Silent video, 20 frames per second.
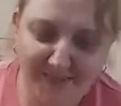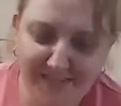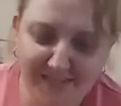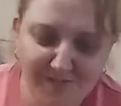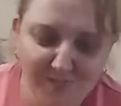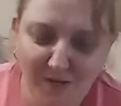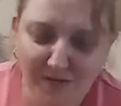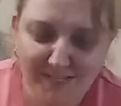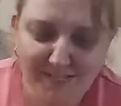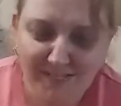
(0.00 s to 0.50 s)
This
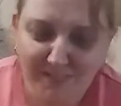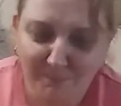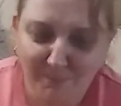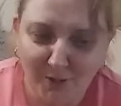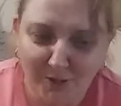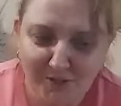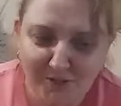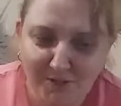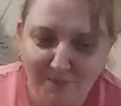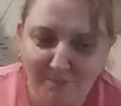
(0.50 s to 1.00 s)
one's the
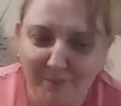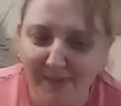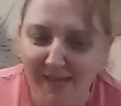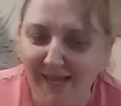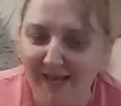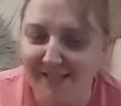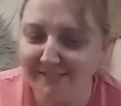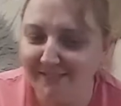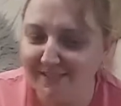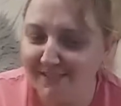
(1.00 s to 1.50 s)
bottom bit
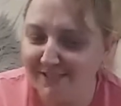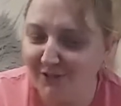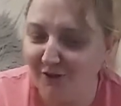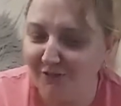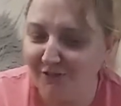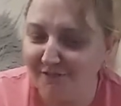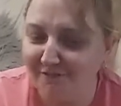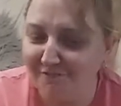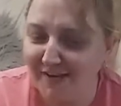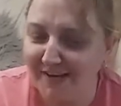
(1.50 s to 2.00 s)
because it's
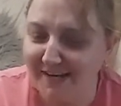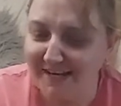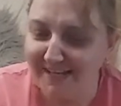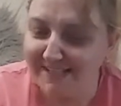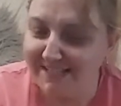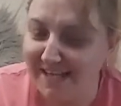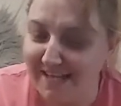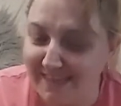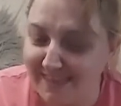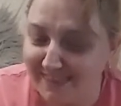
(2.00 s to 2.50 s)
got the funny
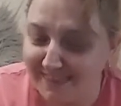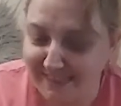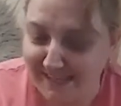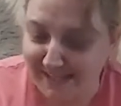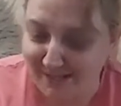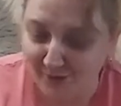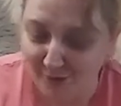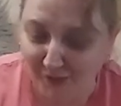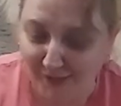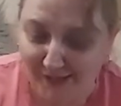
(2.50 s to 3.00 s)
teeth thing
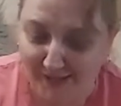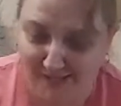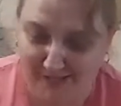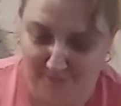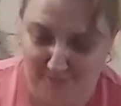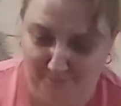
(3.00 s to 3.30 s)
on it.